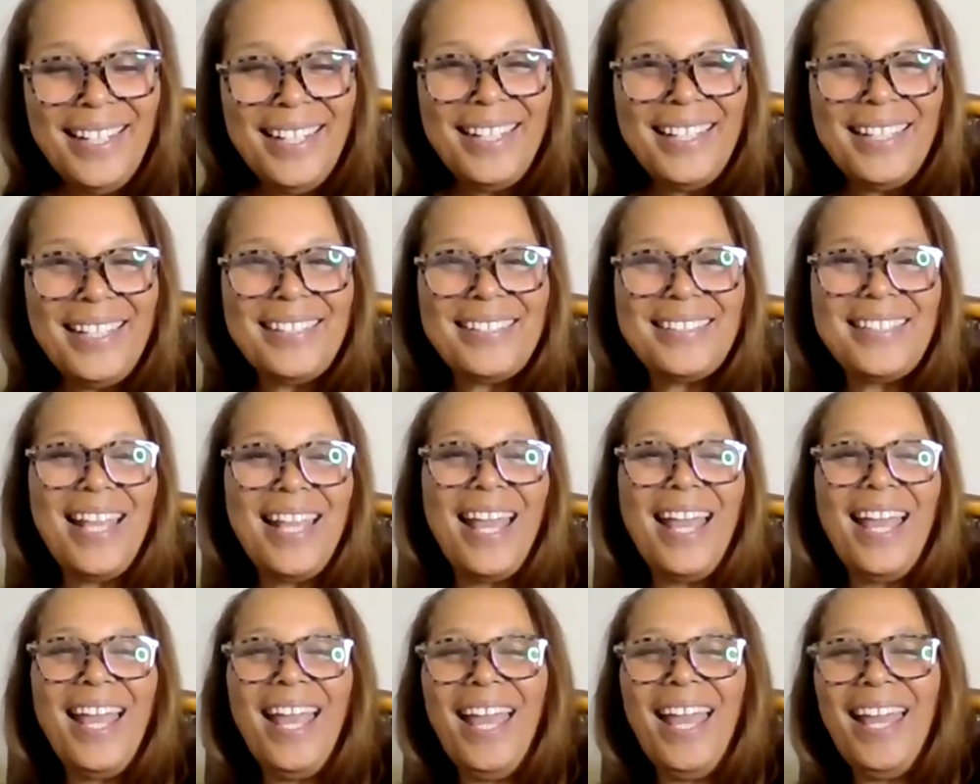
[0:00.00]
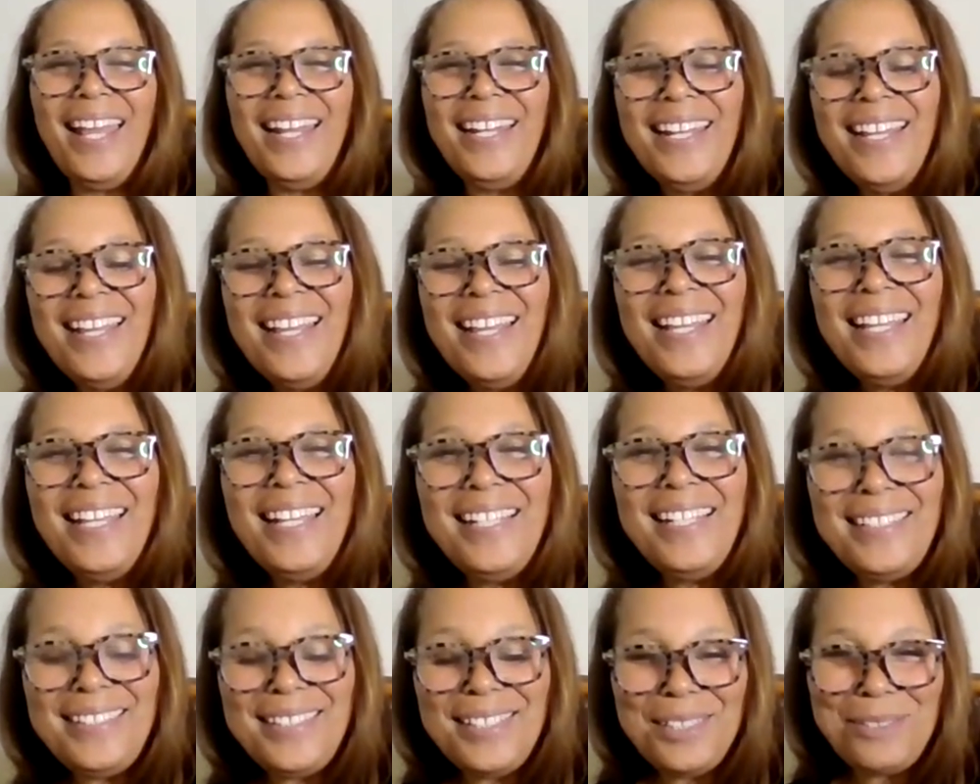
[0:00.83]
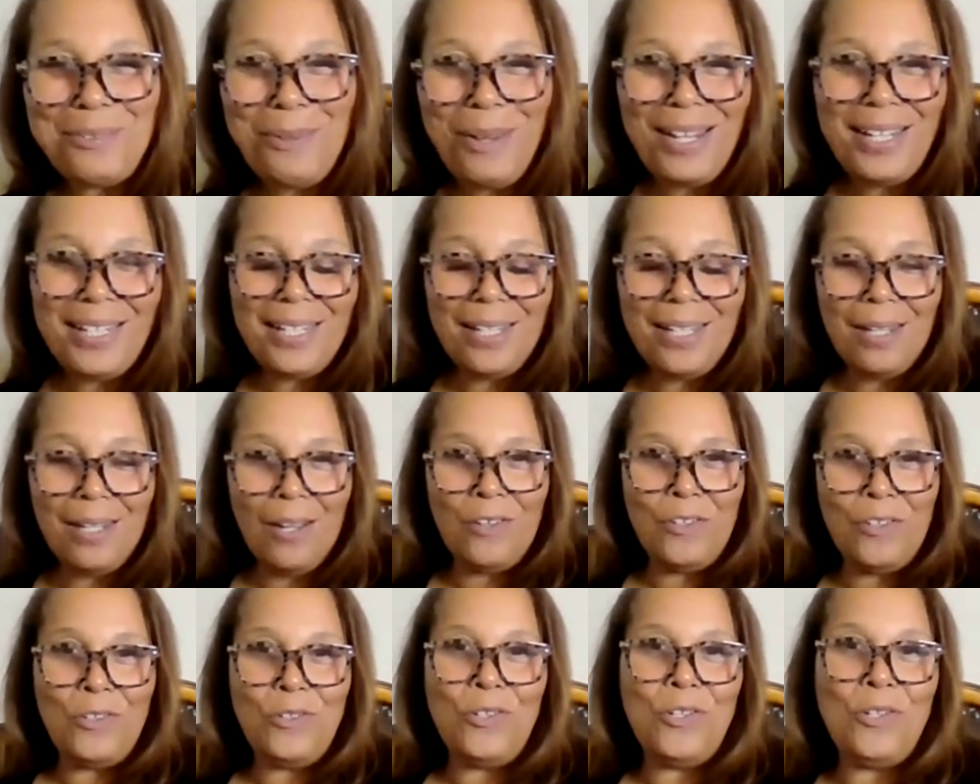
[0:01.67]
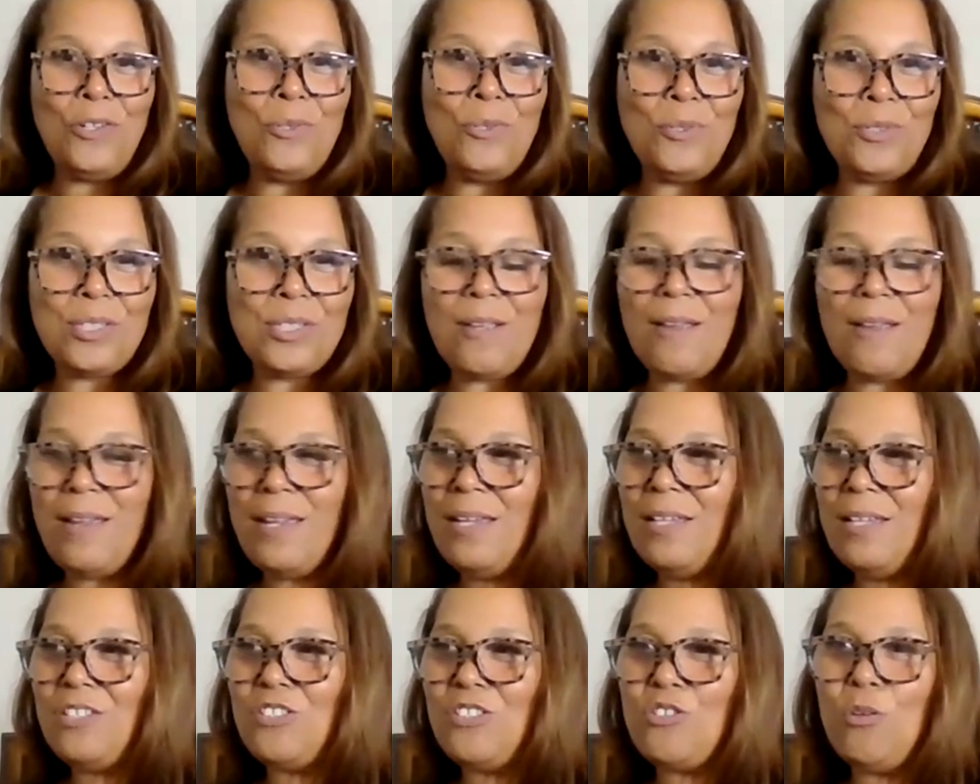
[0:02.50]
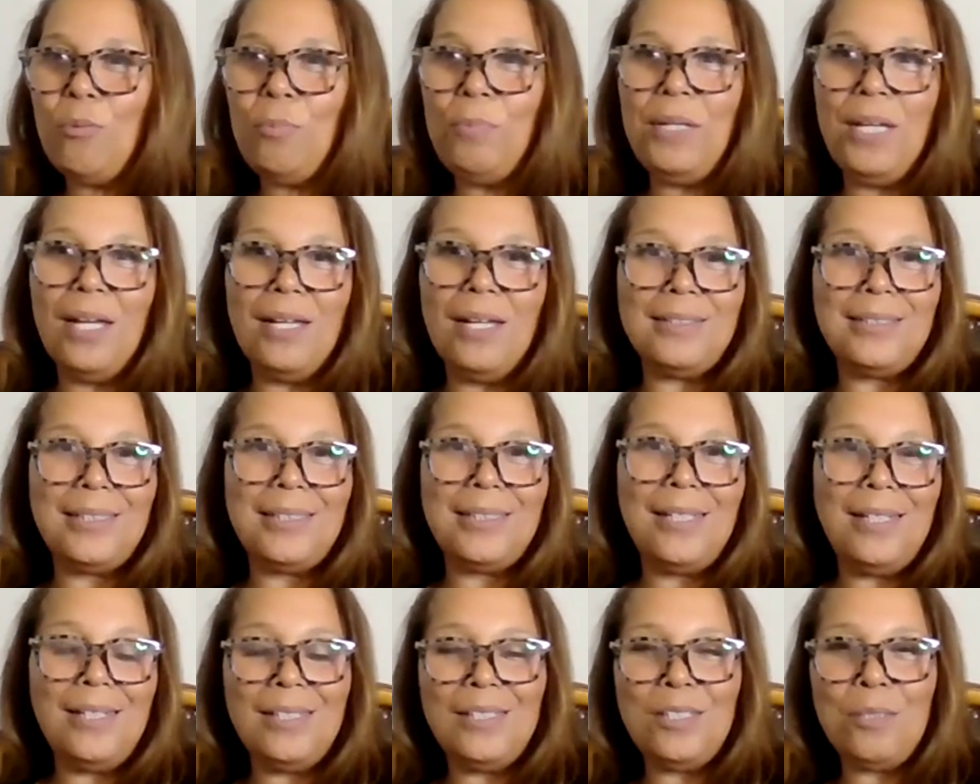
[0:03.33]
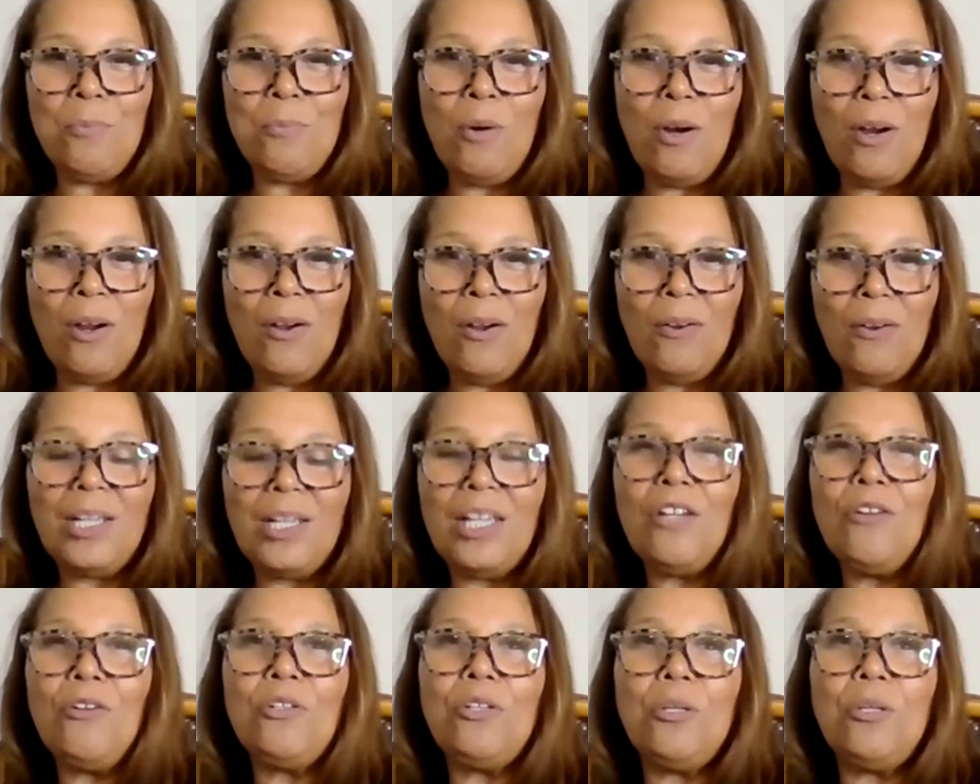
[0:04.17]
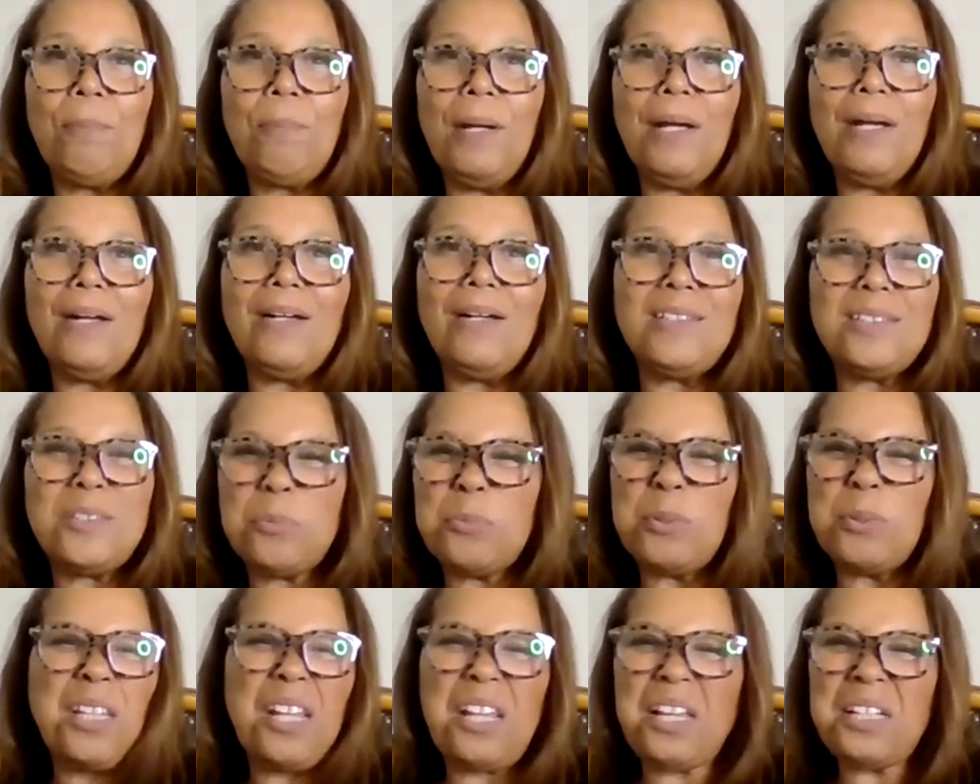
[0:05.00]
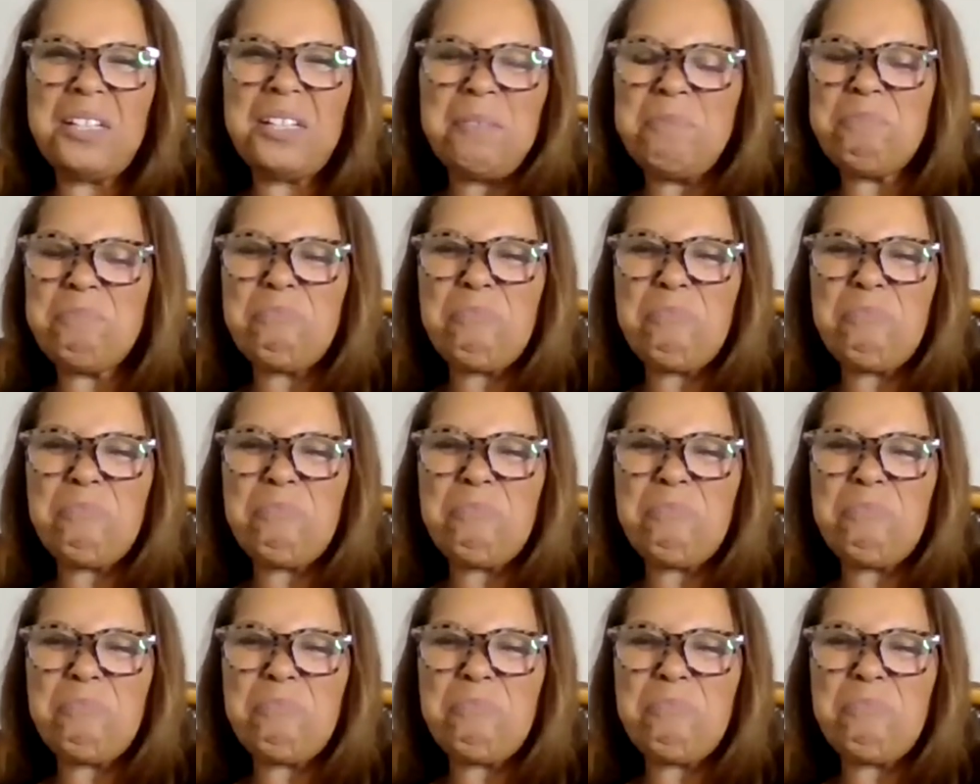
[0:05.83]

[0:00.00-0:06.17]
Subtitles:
He said, easiest way to get on the news is you'll be on CNN tomorrow. Kill your parents with like